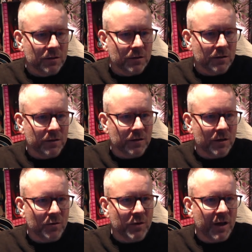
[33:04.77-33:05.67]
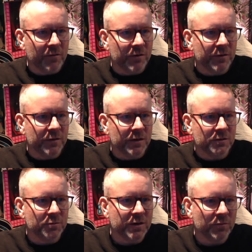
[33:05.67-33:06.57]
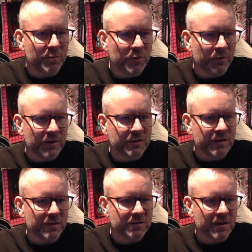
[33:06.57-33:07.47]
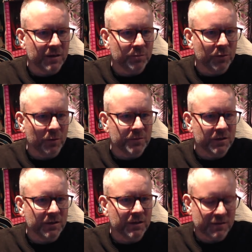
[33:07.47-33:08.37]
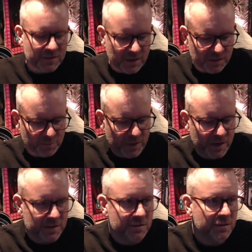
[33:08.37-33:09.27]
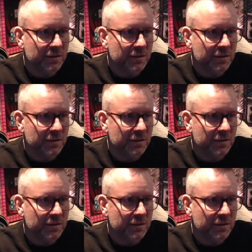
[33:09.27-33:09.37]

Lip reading: And now we have everything, so we can remove this get static props and get static paths.